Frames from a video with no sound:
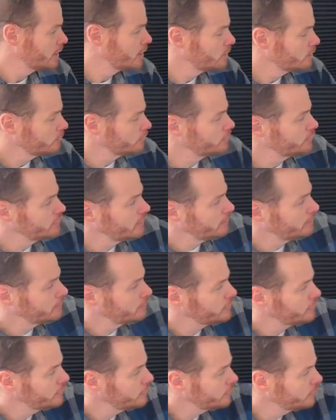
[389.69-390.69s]
We'll jump
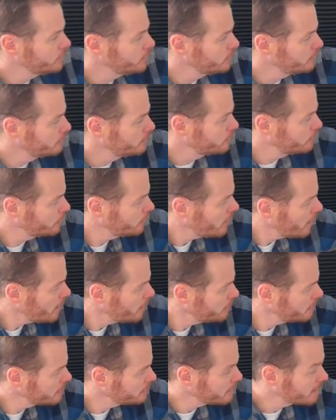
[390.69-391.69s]
to
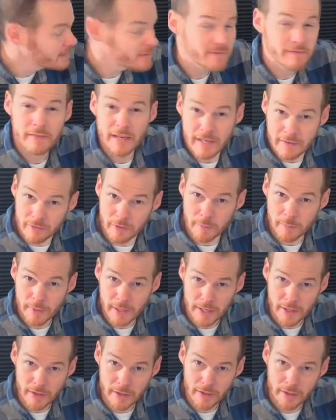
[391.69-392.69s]
probably my favorite
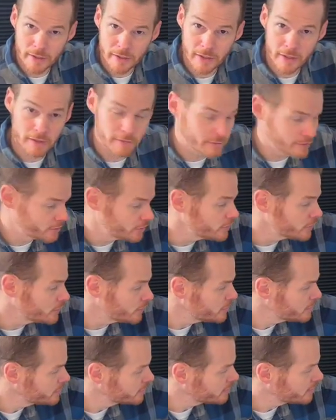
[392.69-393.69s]
pair of
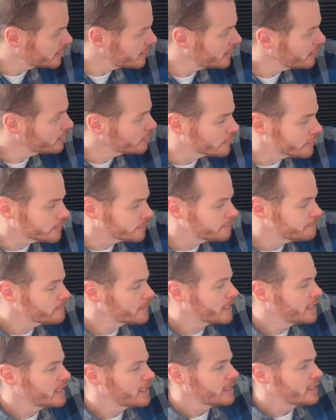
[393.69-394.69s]
shoes that I own,
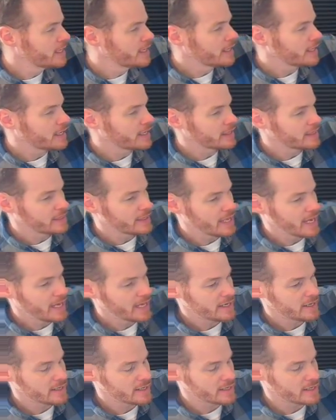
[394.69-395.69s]
and
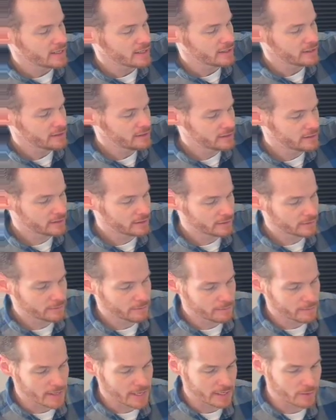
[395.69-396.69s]
that is
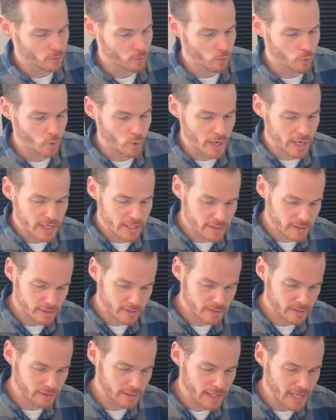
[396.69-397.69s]
my
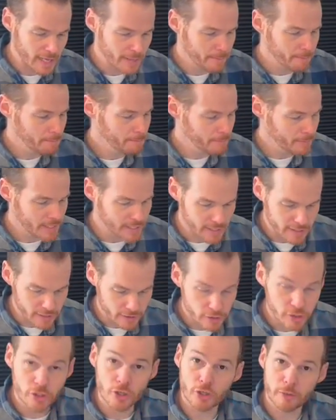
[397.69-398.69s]
White's MP
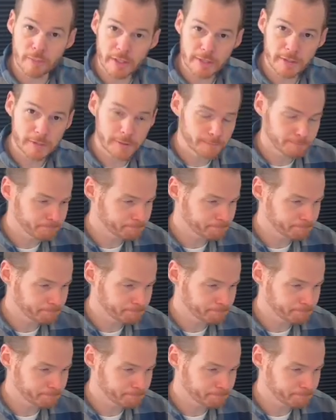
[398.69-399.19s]
Shermans.